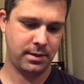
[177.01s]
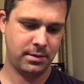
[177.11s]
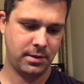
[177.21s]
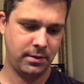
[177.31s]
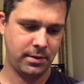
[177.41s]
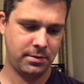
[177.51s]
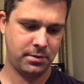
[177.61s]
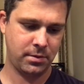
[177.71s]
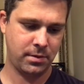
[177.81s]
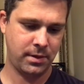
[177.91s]
so this
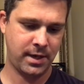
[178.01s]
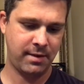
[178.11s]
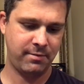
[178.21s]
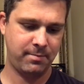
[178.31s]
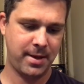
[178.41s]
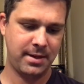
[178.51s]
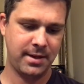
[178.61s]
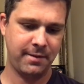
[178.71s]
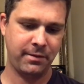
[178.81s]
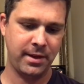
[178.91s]
story, I've been definitely